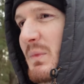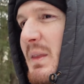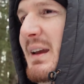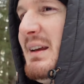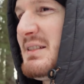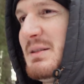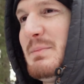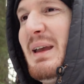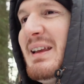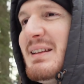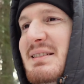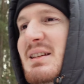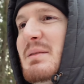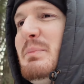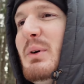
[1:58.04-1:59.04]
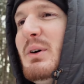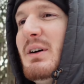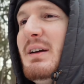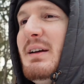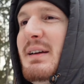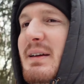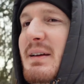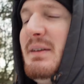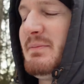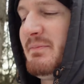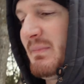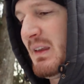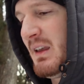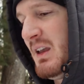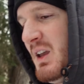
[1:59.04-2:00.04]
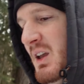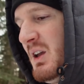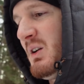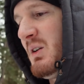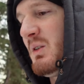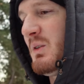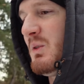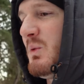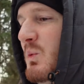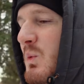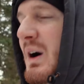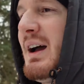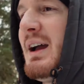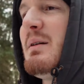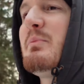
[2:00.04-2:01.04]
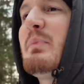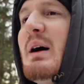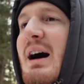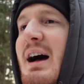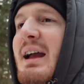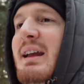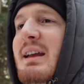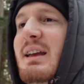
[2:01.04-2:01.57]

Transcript: is to make it simple. Why buy